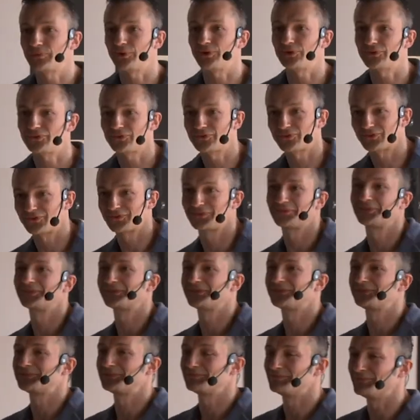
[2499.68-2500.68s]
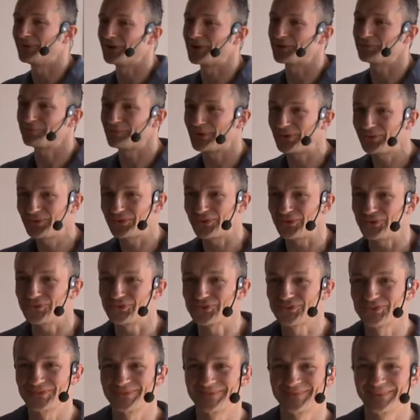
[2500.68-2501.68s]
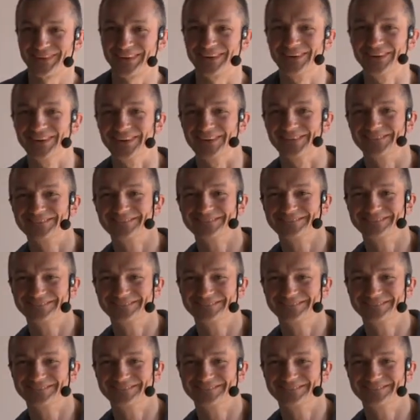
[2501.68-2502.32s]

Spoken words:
was my message here.